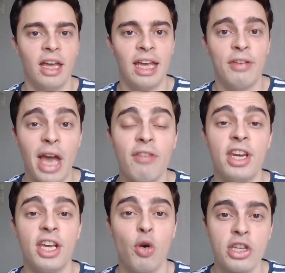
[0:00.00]
If you have any
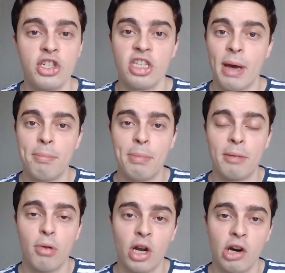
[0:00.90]
questions about
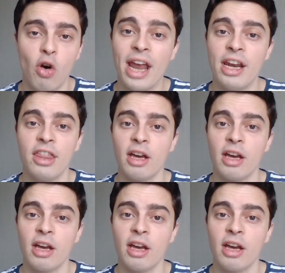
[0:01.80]
BetBurger or anything